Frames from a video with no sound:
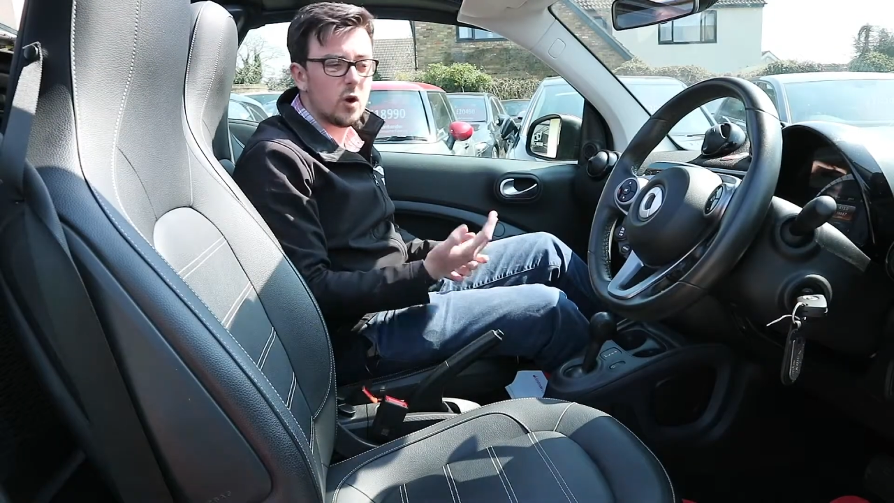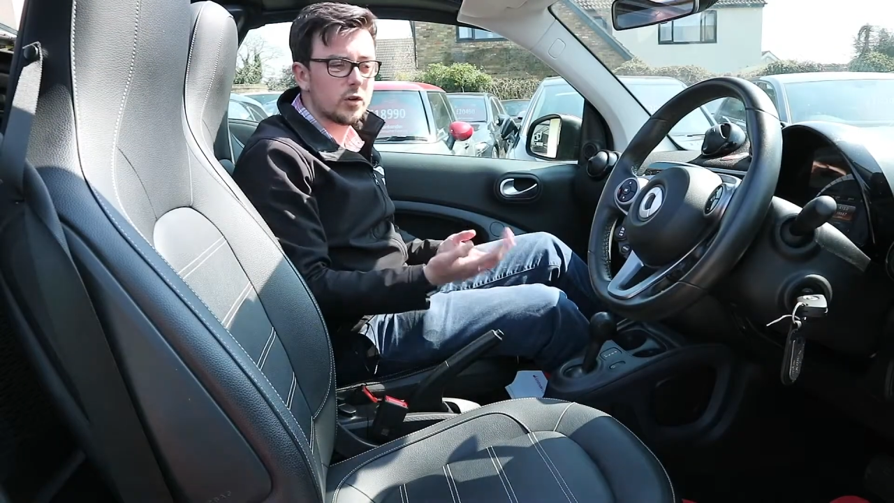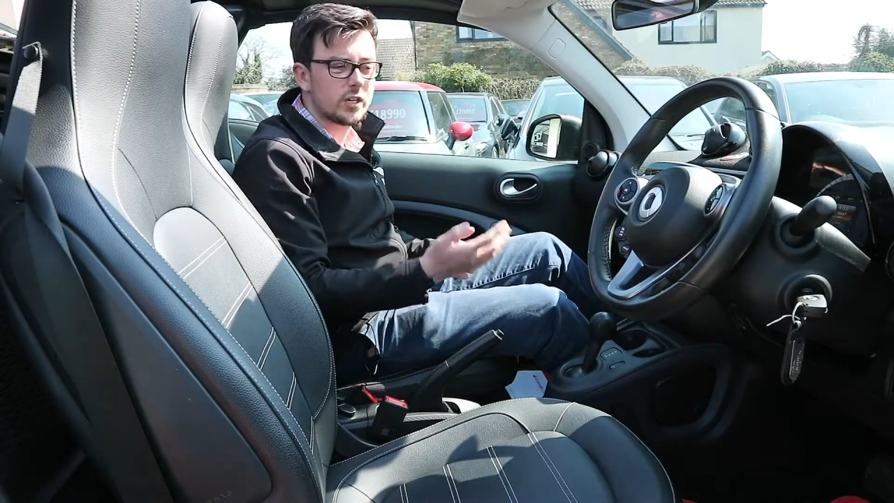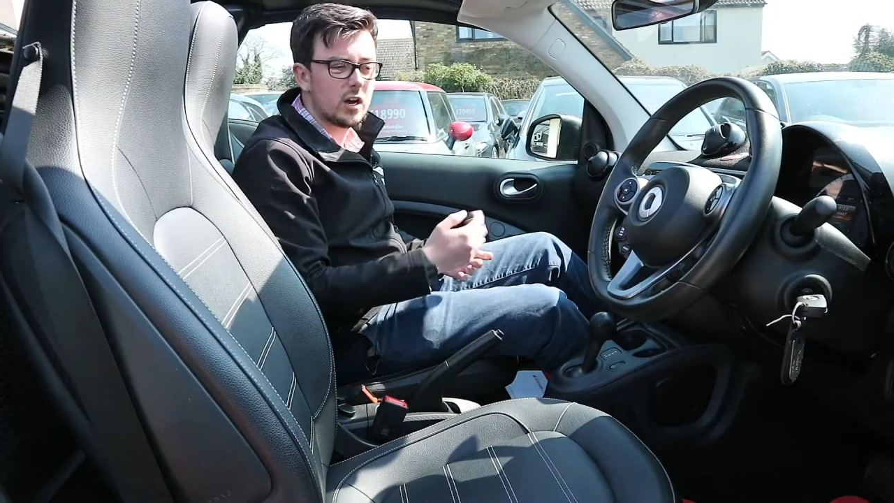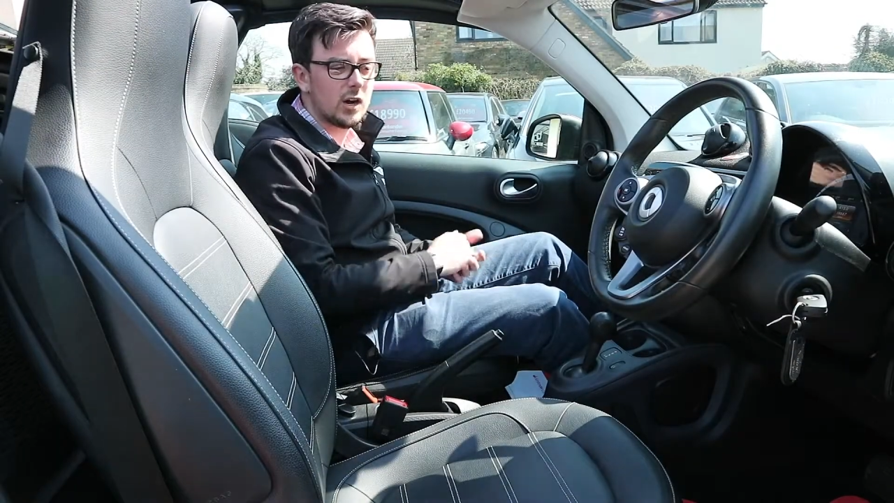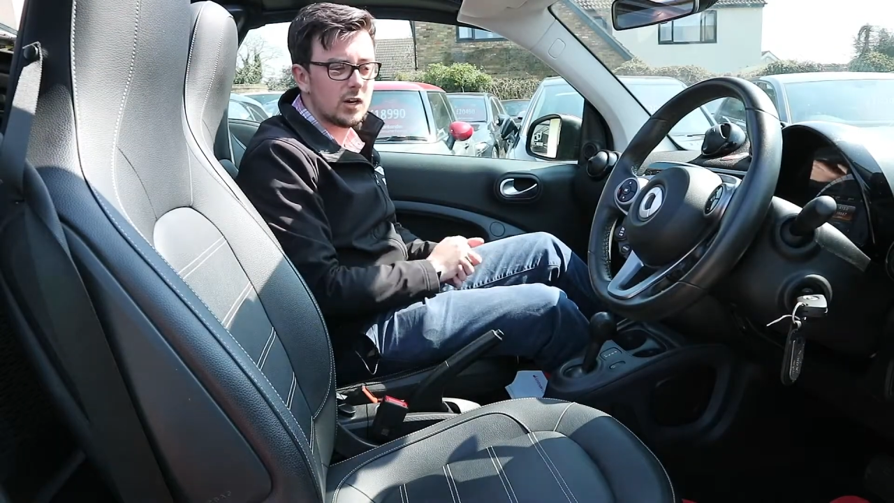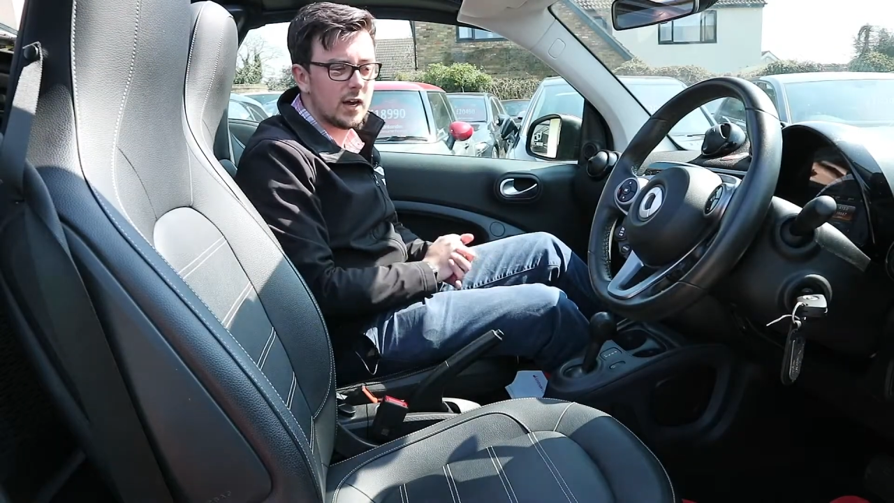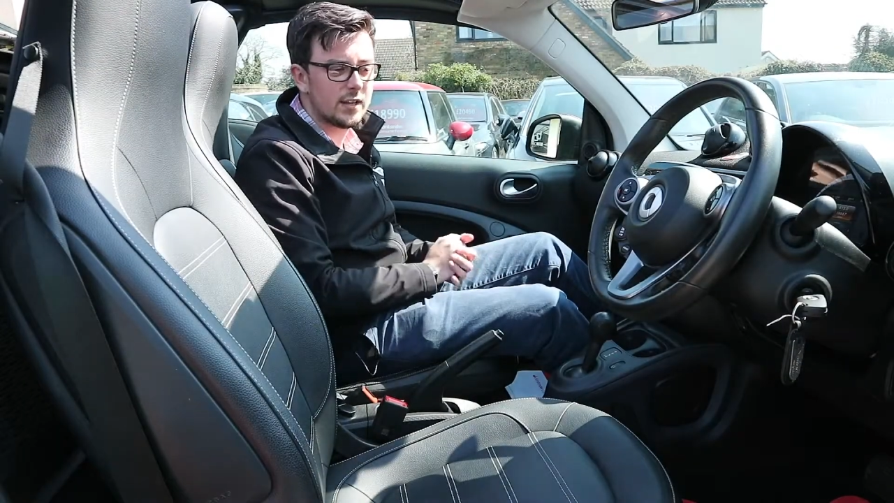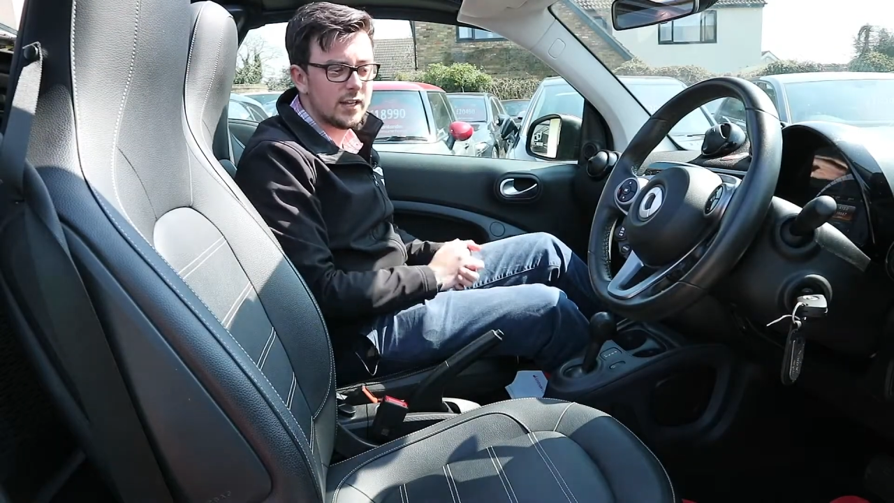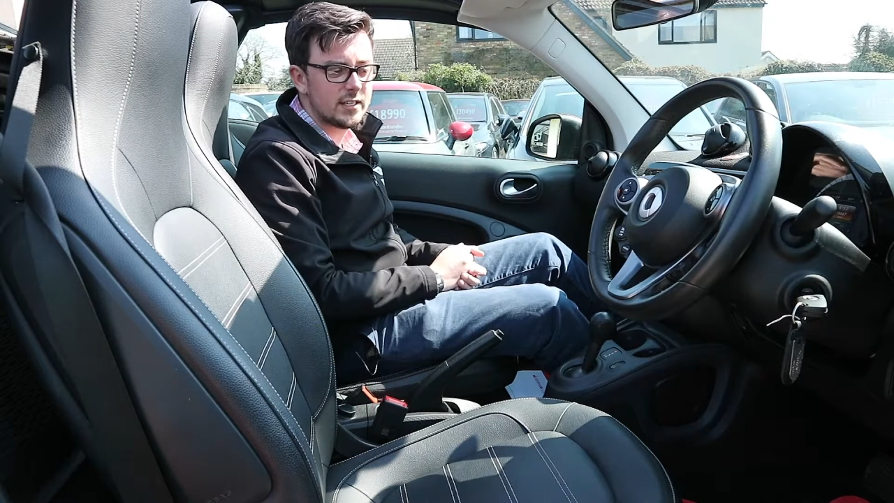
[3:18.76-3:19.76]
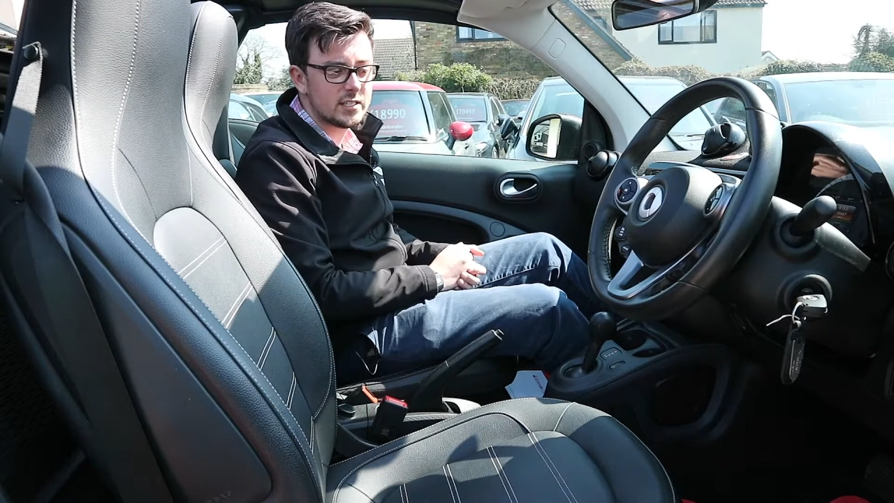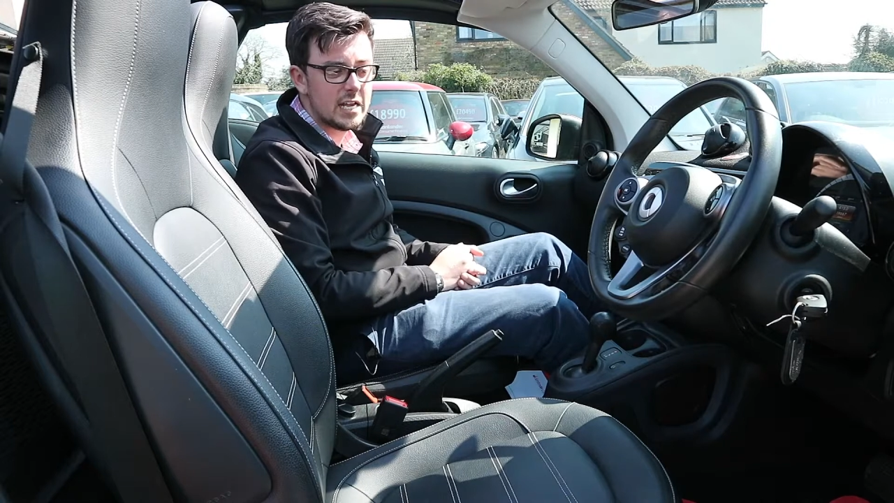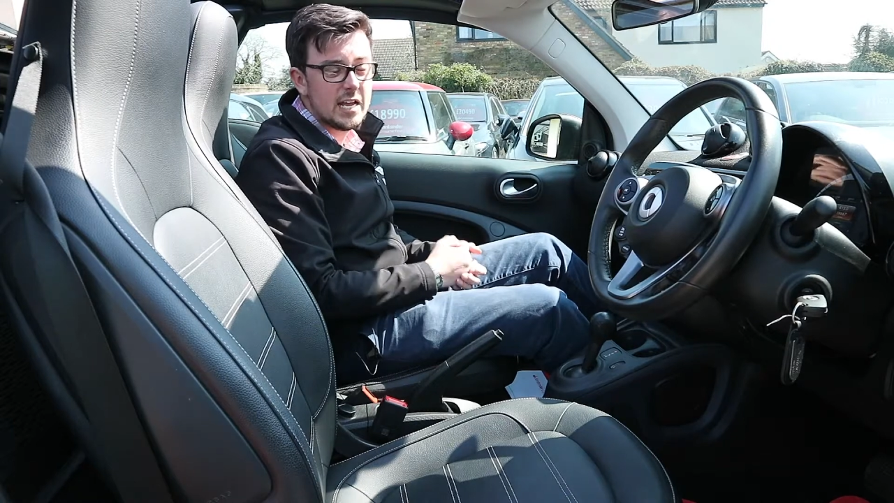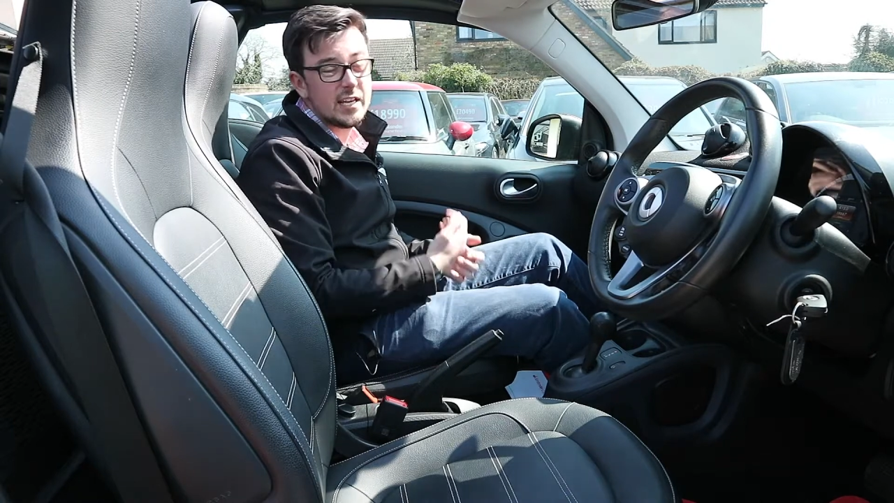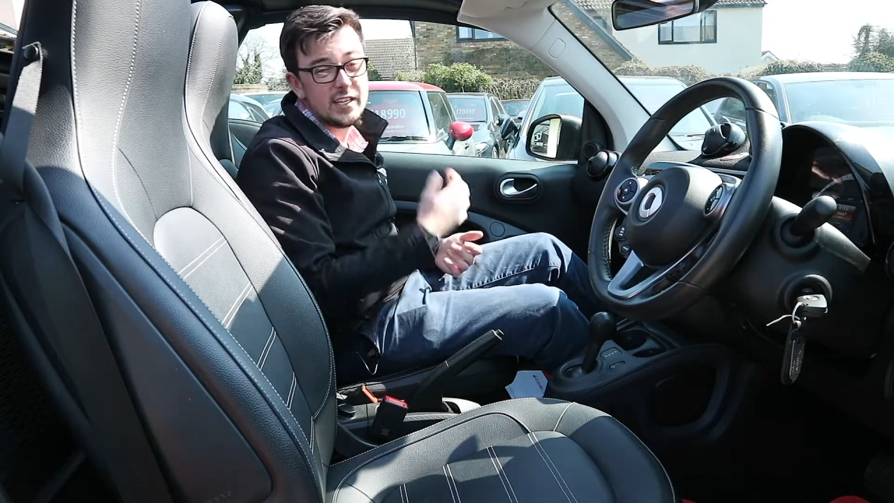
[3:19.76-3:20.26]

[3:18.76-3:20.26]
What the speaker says: on a car like this.